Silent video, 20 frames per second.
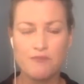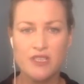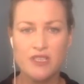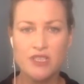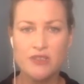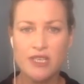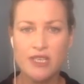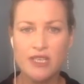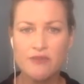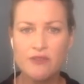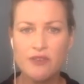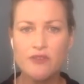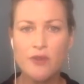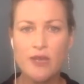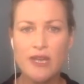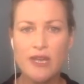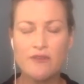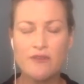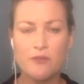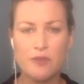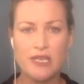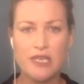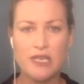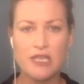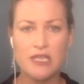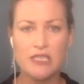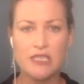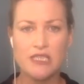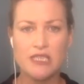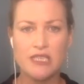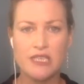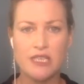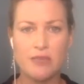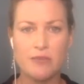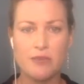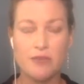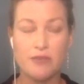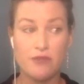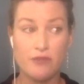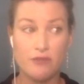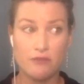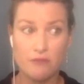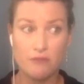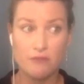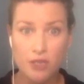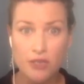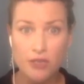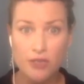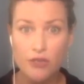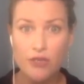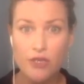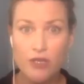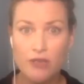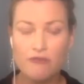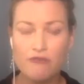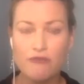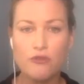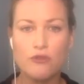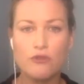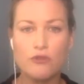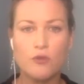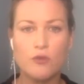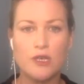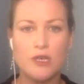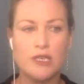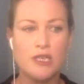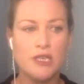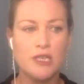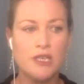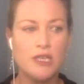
So even if you have a PR team, if you you know you can afford one,